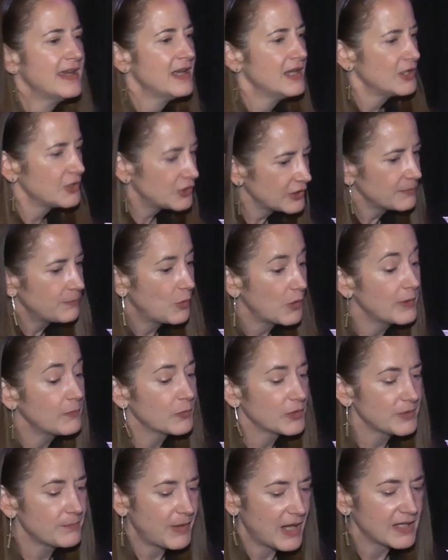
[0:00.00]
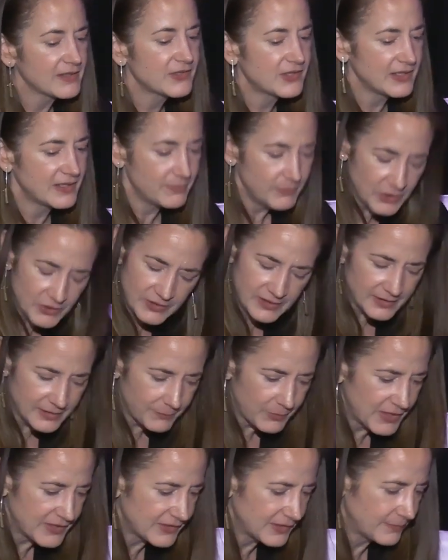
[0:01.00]
to the point where the policy community and the
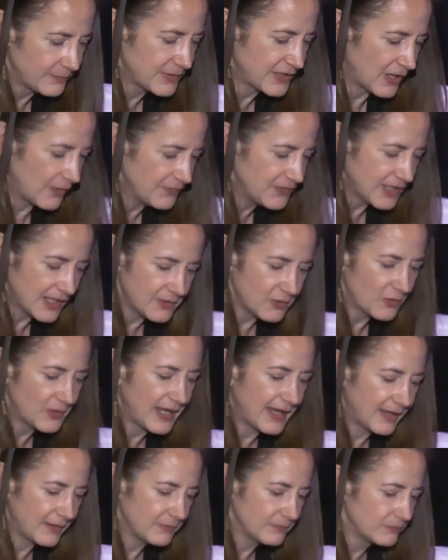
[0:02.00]
president himself said, okay,